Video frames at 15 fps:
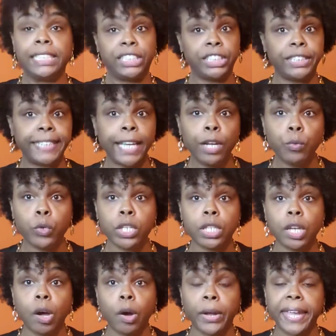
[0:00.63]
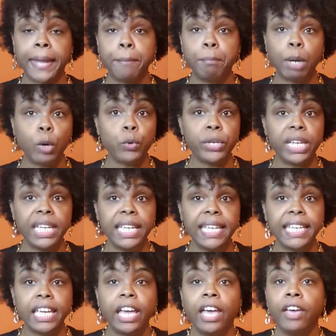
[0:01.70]
Today we're talking
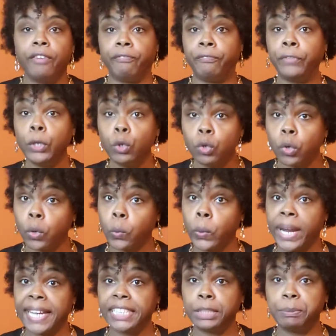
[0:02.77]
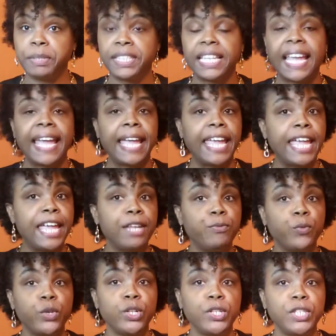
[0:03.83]
Monique, funeral arrangements,
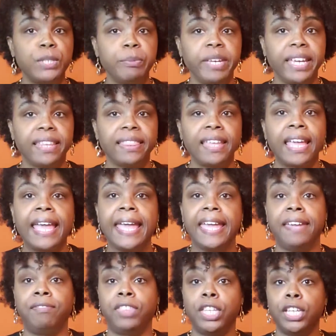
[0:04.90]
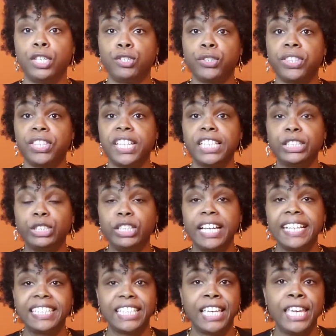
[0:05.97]
and Will Smith. If these are things you'd
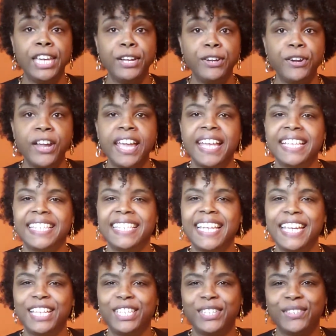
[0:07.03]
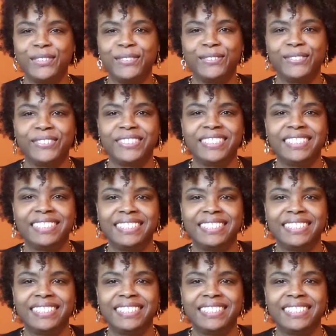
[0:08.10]
like to hear, stay tuned.